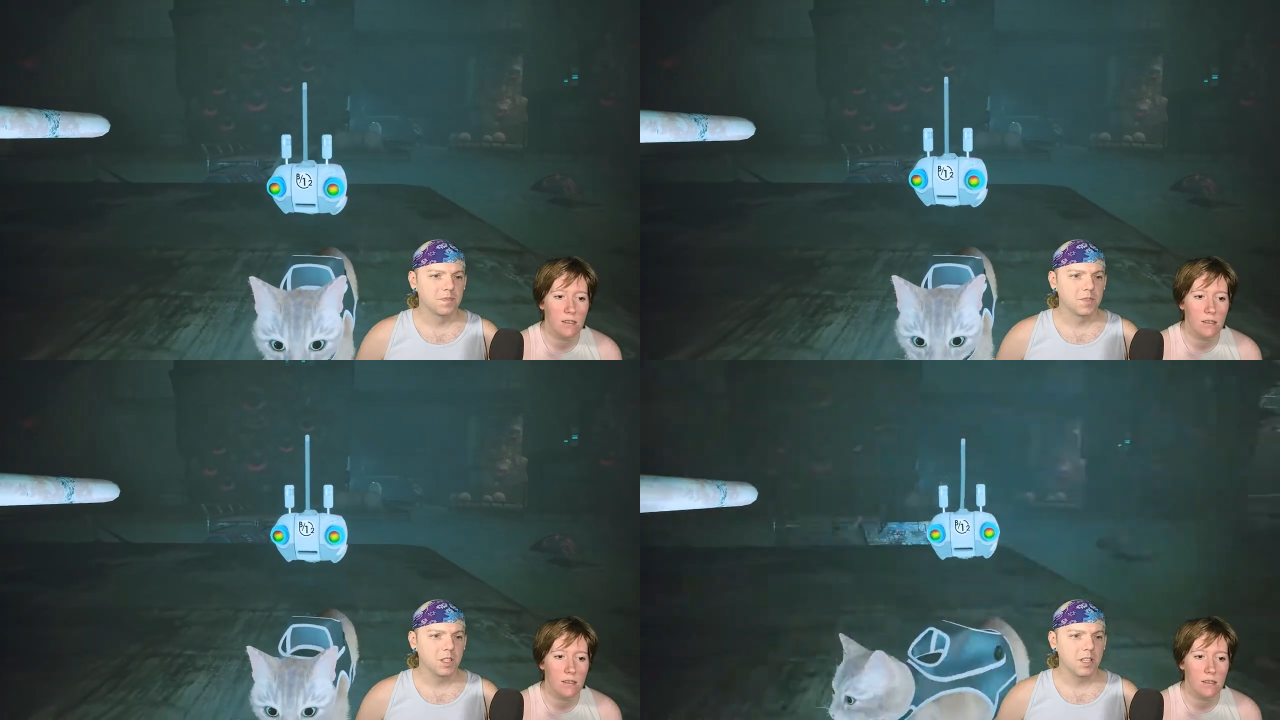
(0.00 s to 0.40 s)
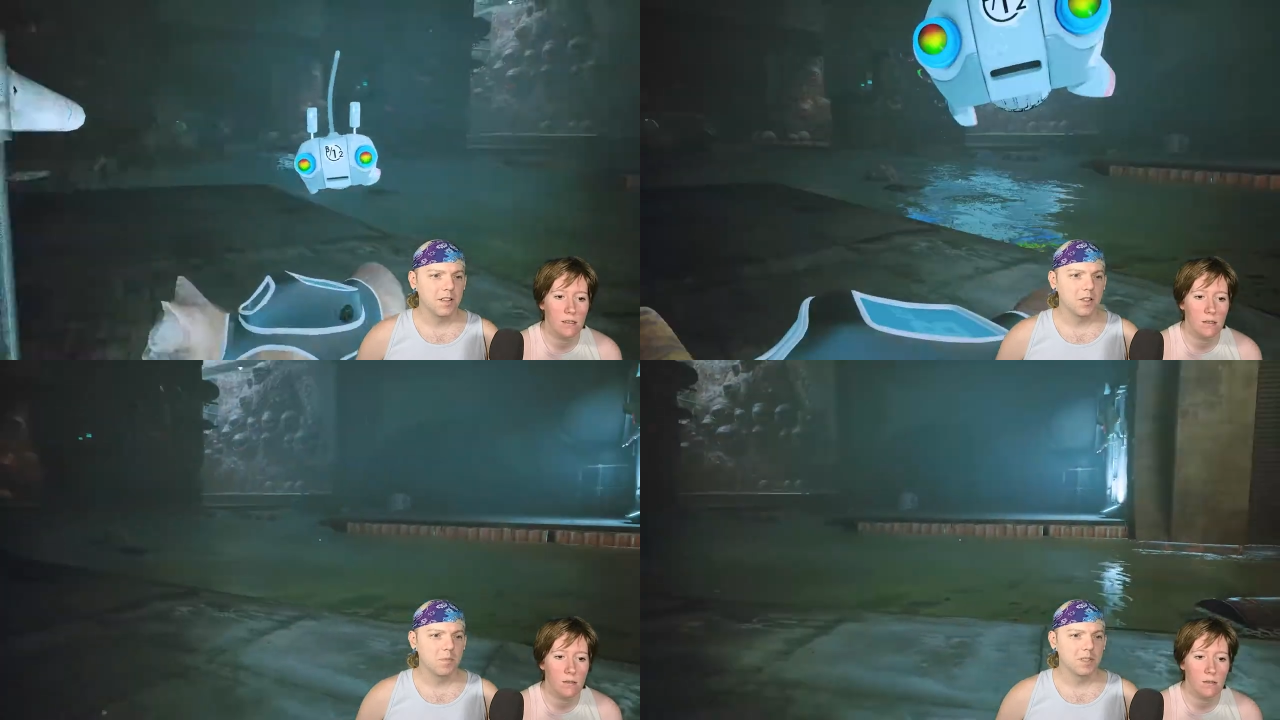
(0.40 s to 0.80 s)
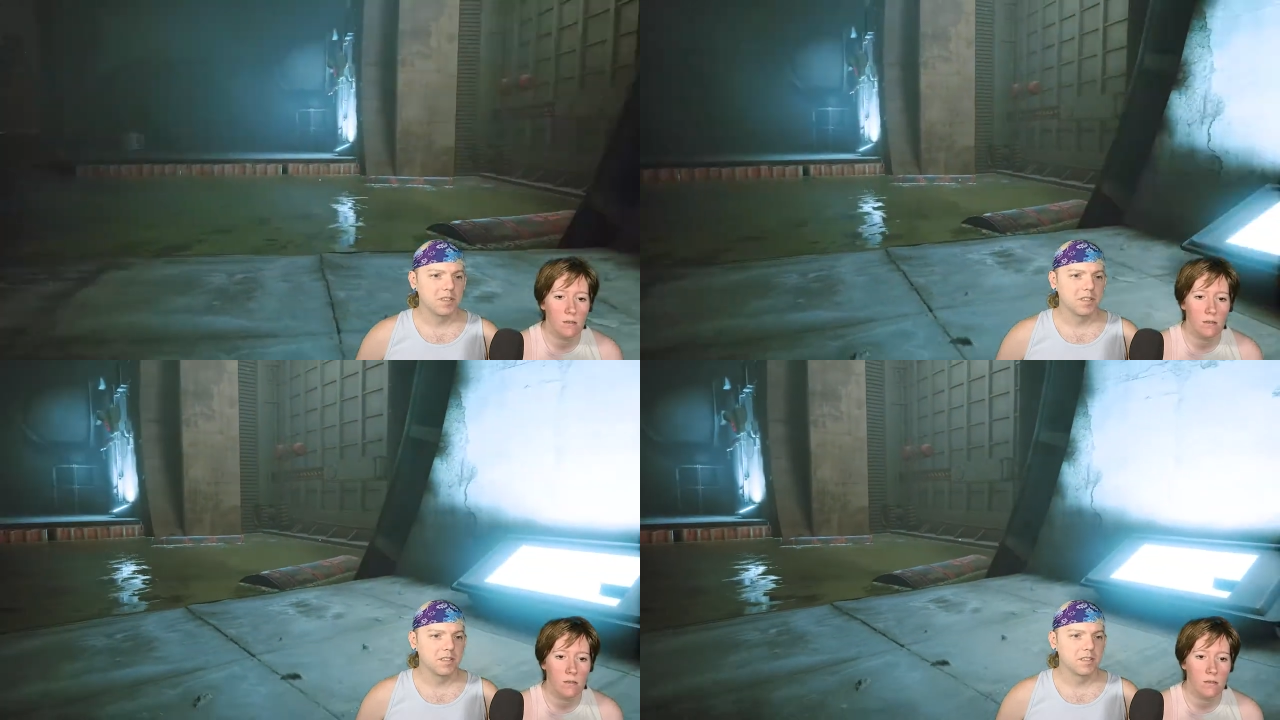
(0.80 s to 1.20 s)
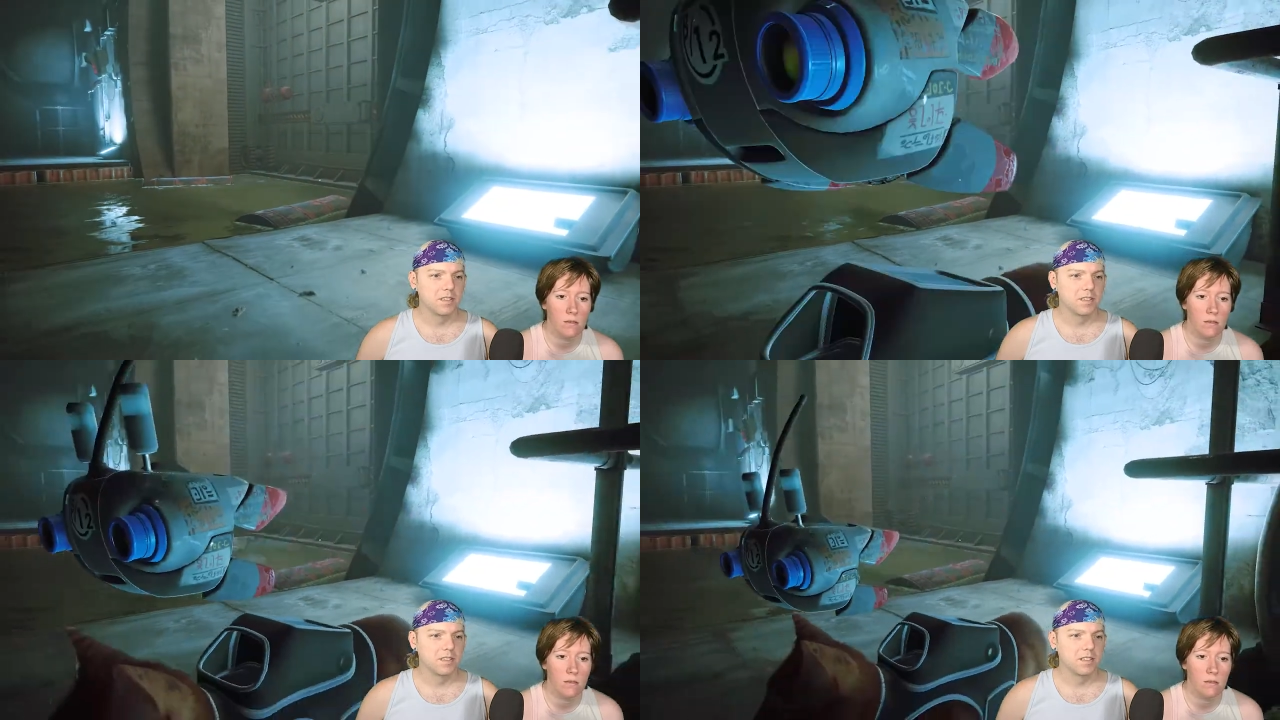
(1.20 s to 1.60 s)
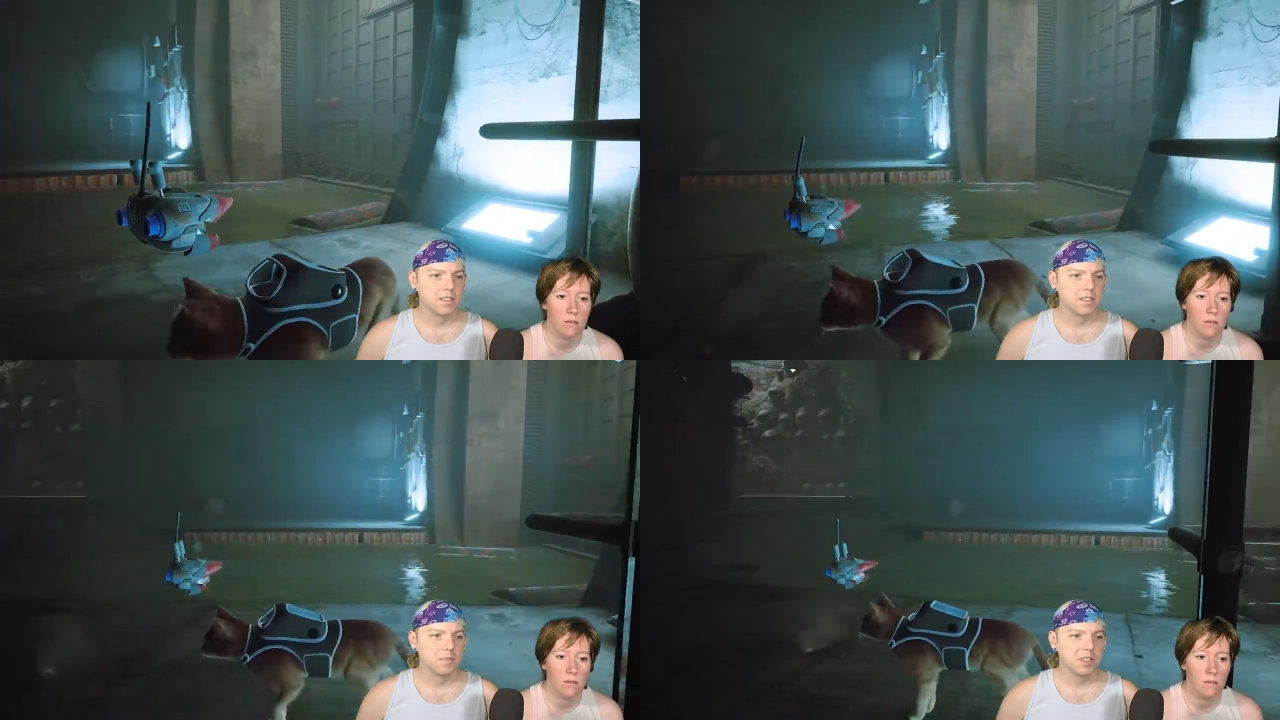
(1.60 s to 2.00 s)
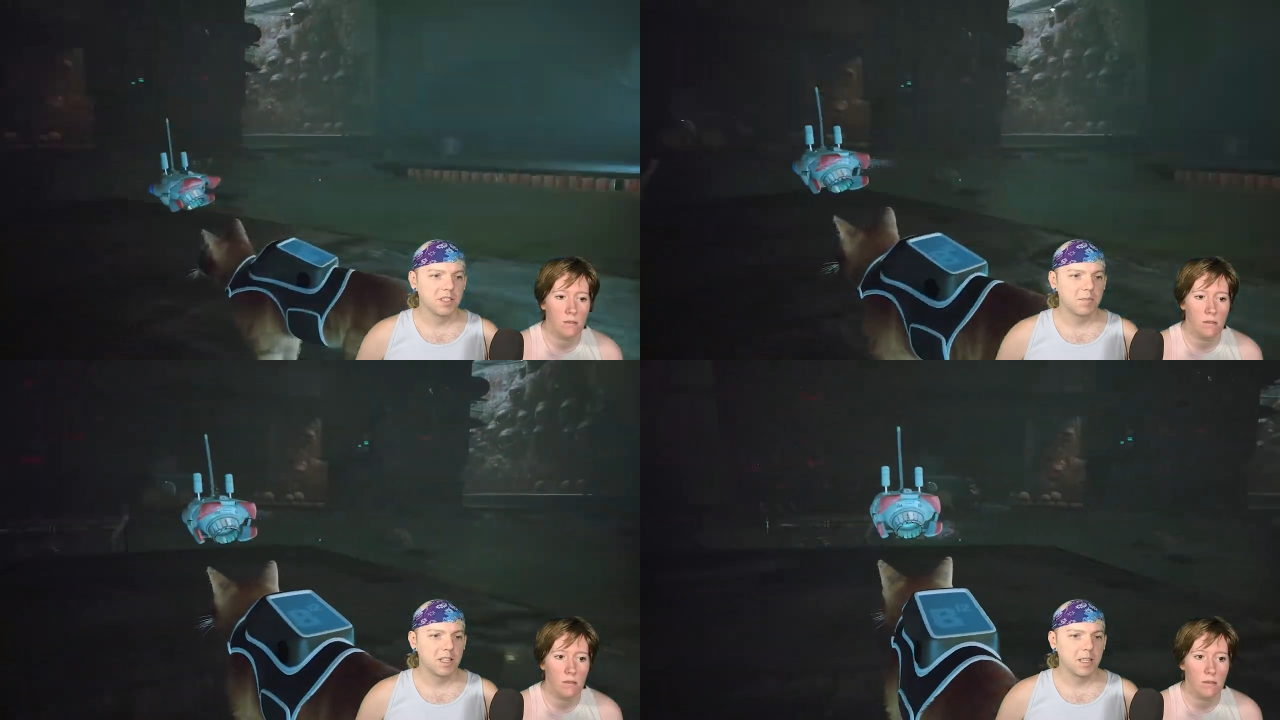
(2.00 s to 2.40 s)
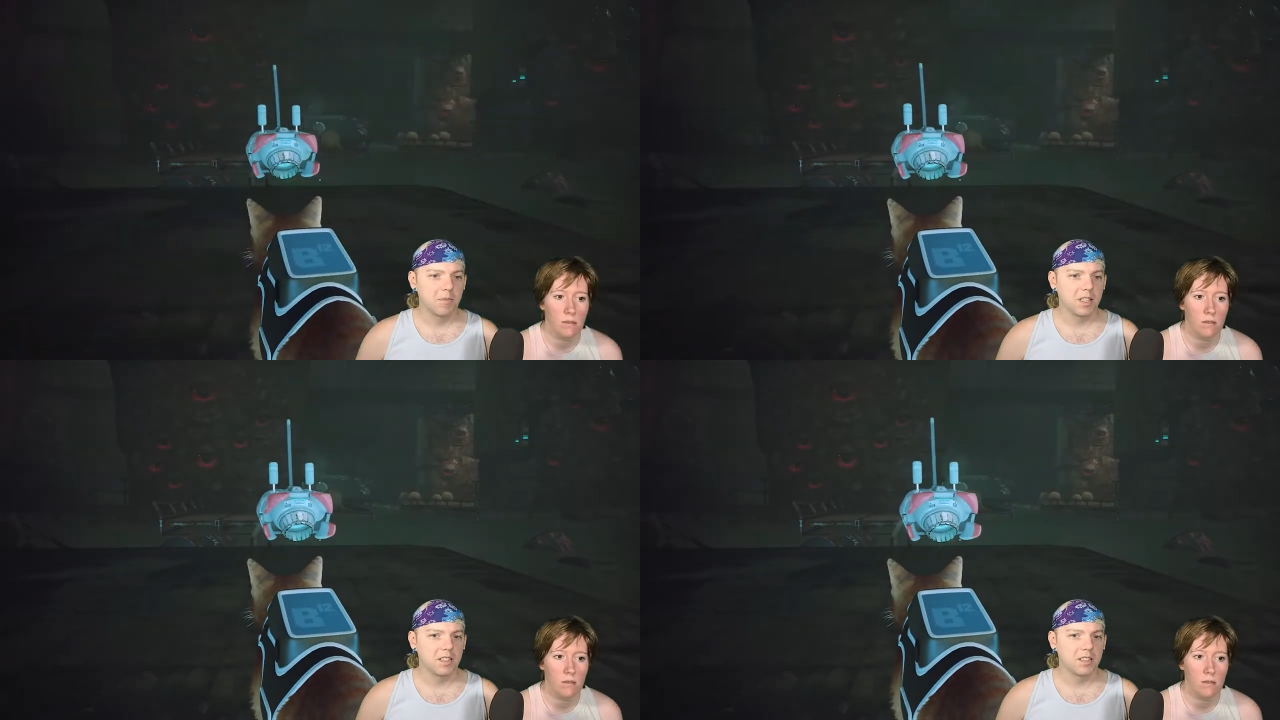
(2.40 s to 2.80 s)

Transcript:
Speaker 1: ah, they opened. It must not be that bright.